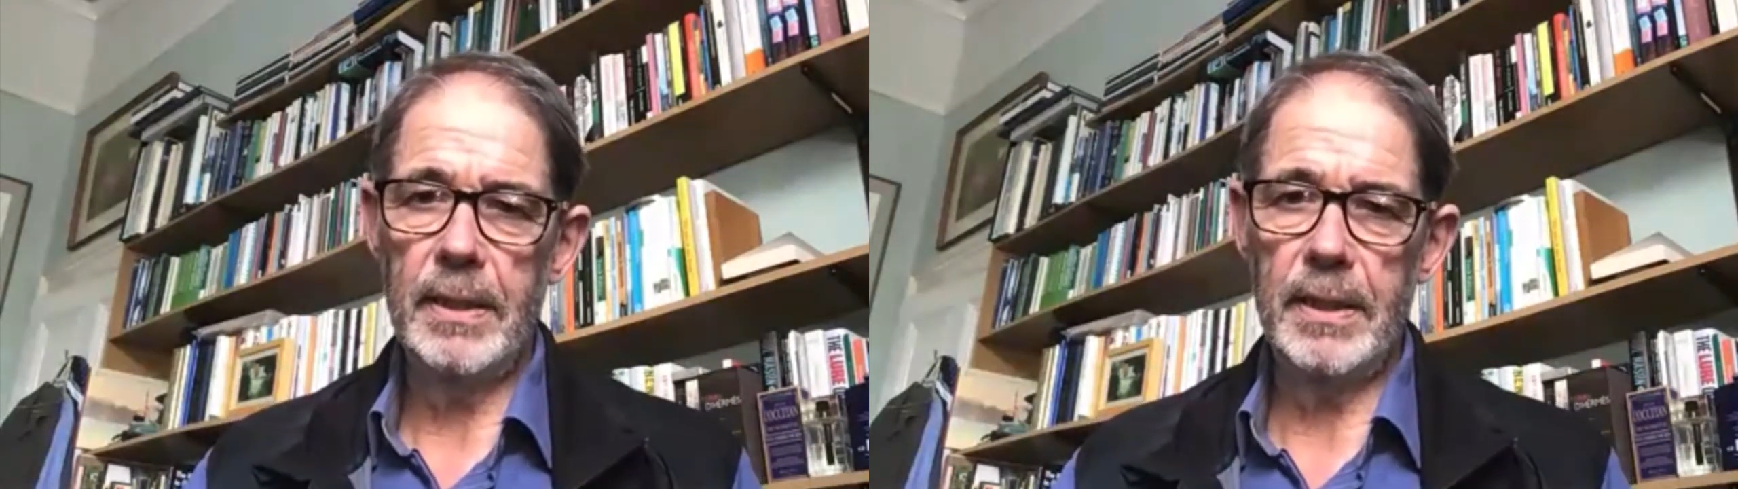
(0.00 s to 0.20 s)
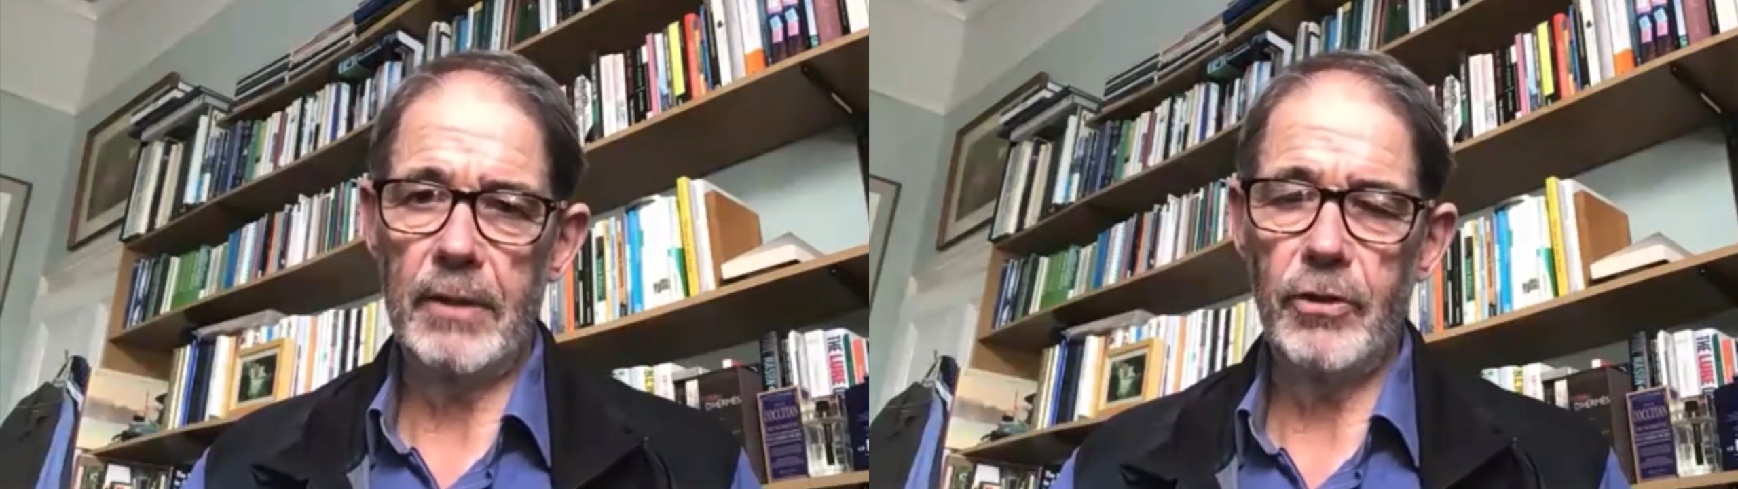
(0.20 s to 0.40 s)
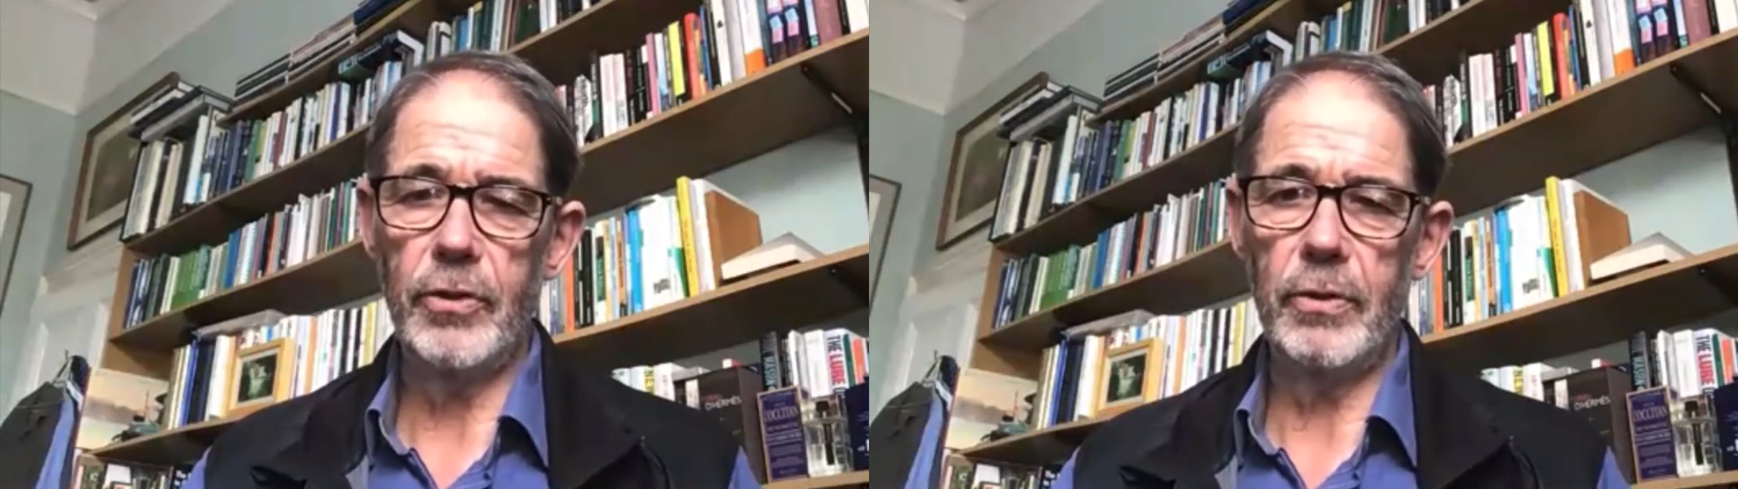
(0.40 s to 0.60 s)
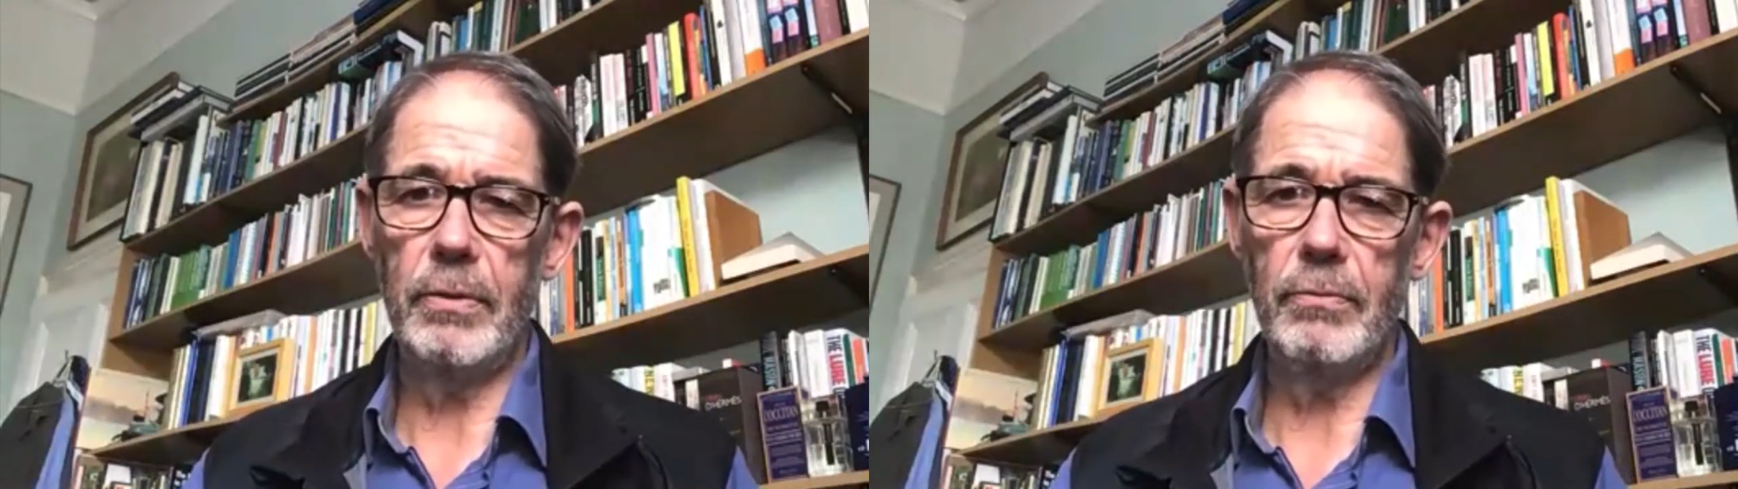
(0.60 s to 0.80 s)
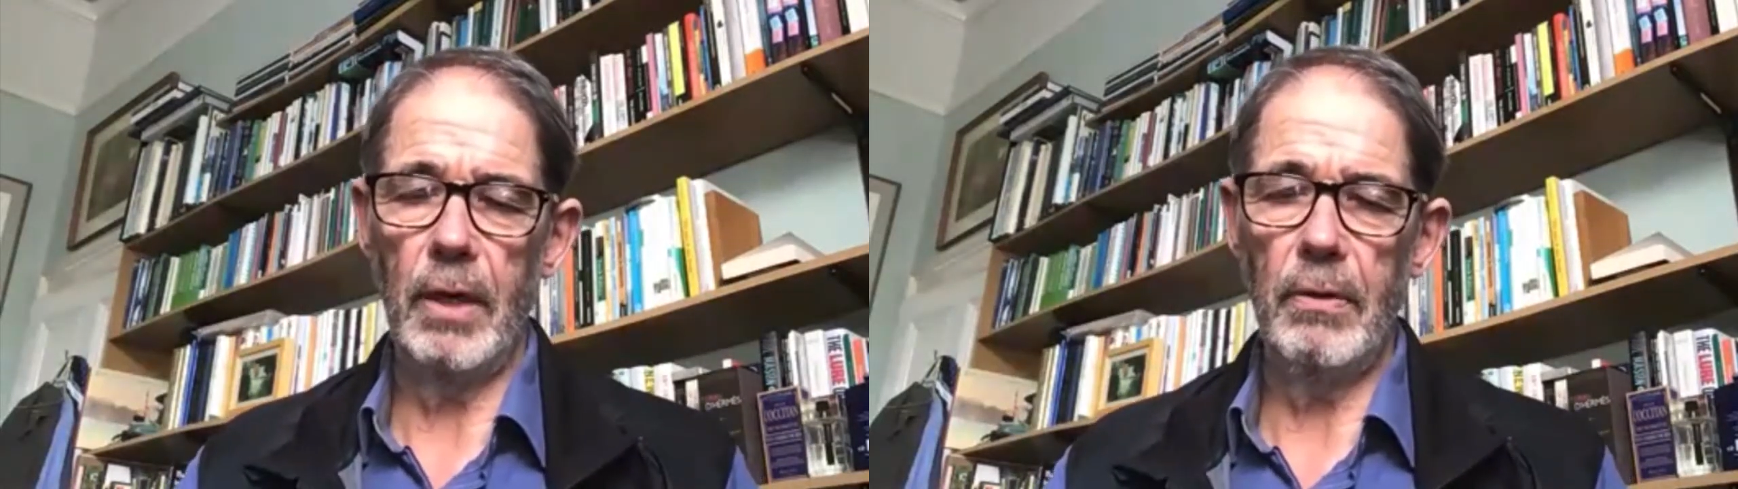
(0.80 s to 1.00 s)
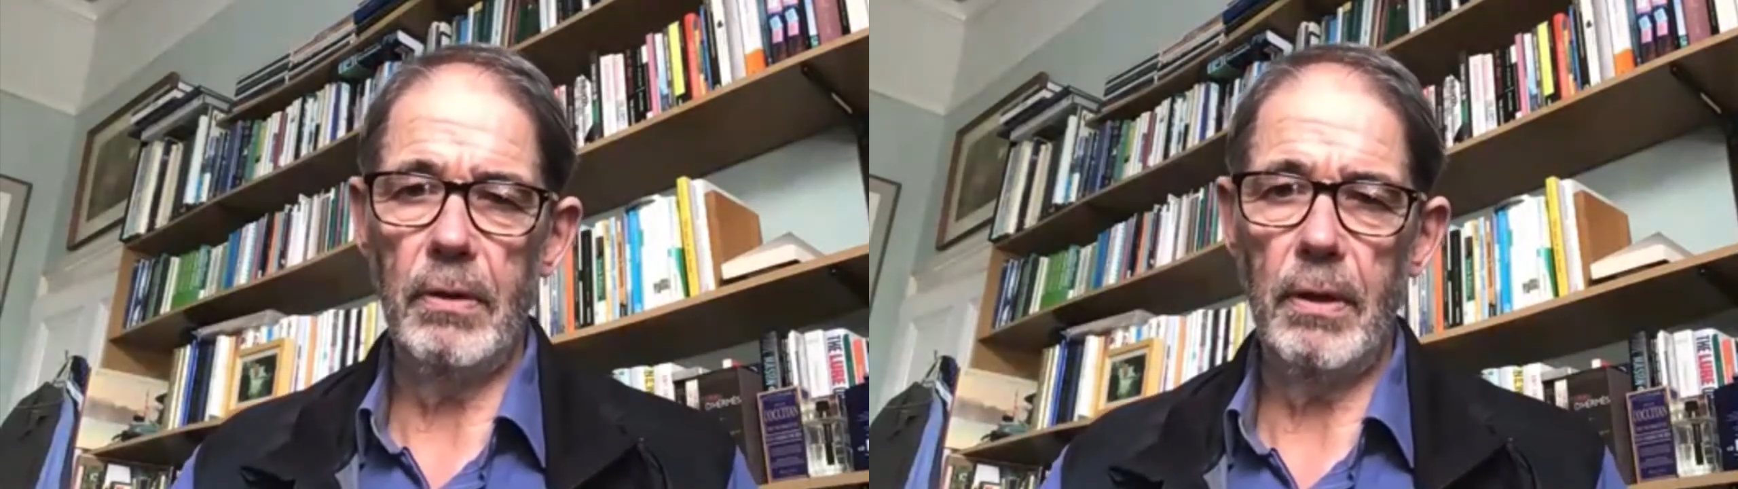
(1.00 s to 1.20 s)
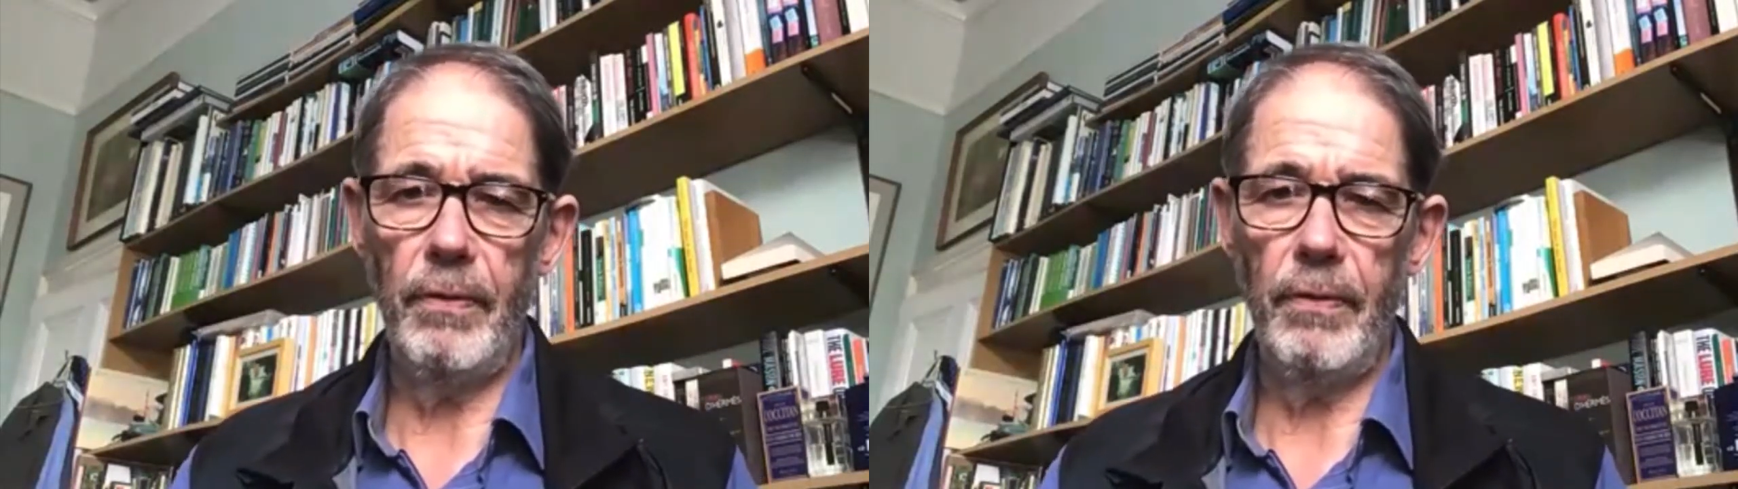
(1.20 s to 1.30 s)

central role